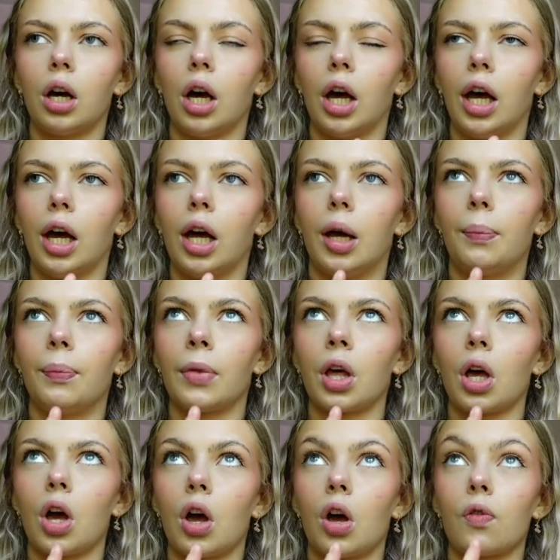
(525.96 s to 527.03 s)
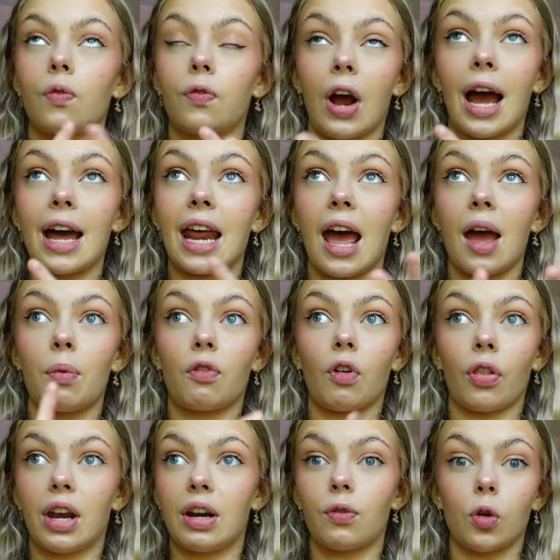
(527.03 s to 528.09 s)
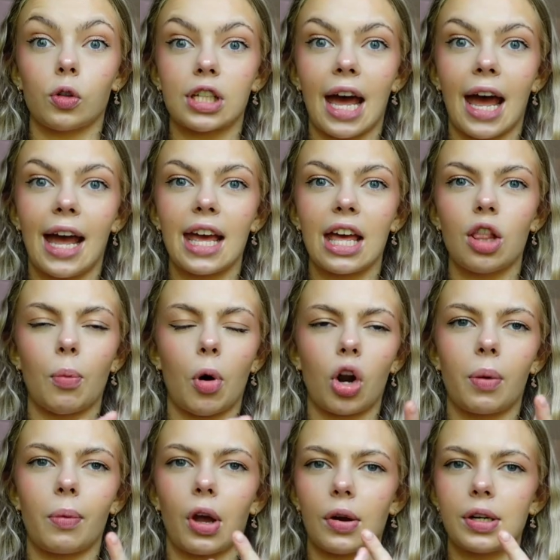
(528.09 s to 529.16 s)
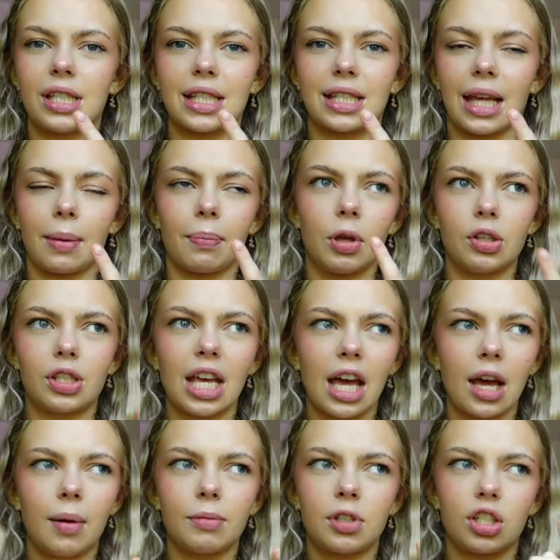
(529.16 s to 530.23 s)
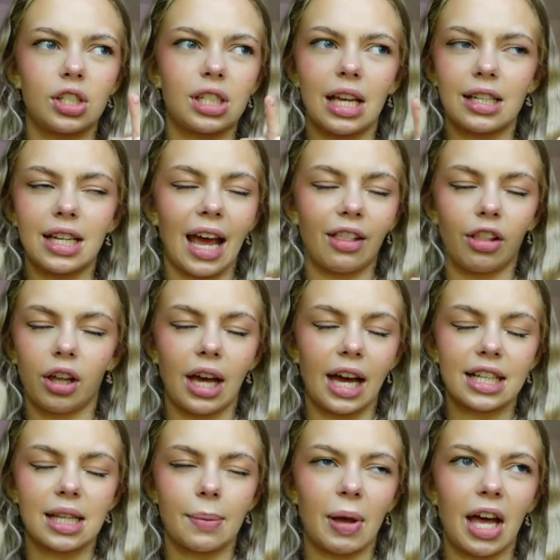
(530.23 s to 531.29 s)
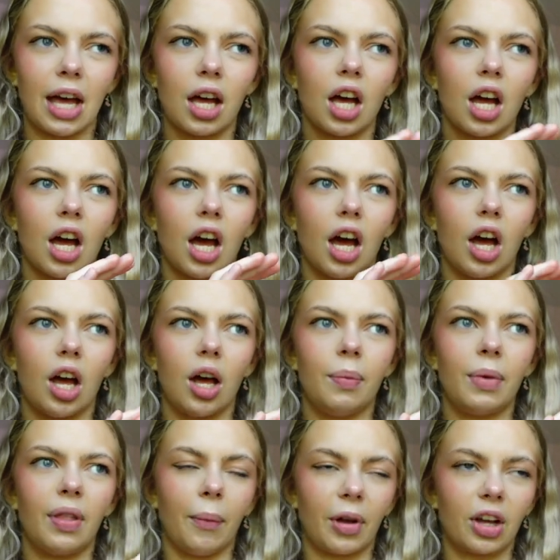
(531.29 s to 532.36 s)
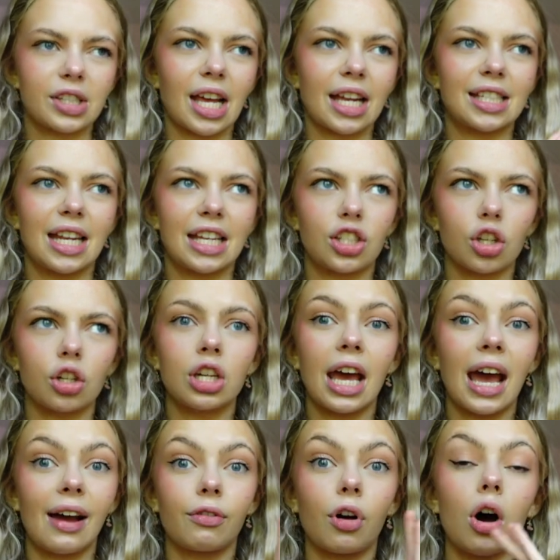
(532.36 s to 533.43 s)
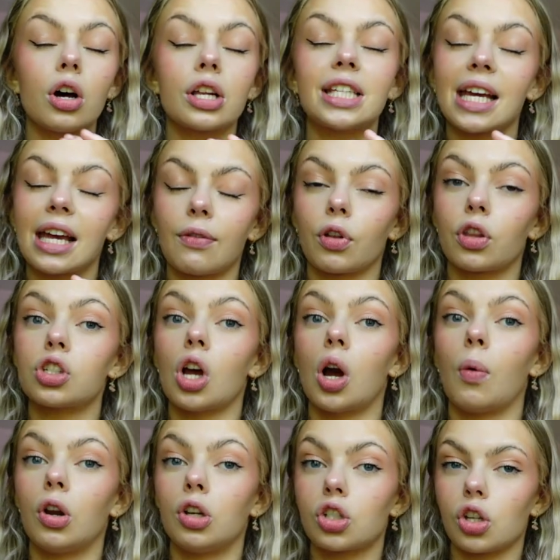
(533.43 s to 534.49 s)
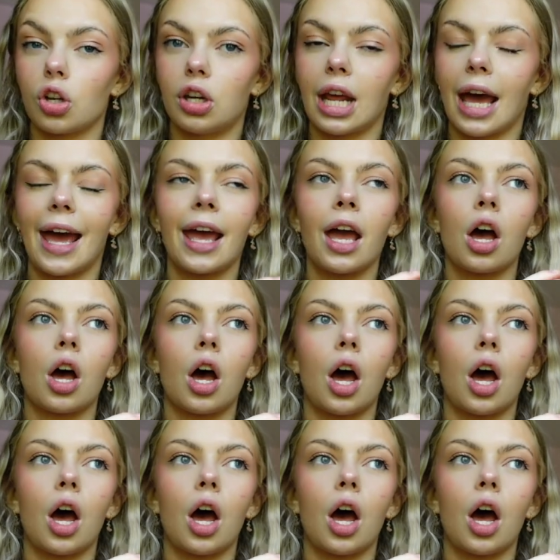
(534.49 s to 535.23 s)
Friday, we've got then a full day. In the morning, we go to this like museum to see a Taylor exhibit. And then we got Saturday, Sunday. I've got a ticket for the show on Sunday.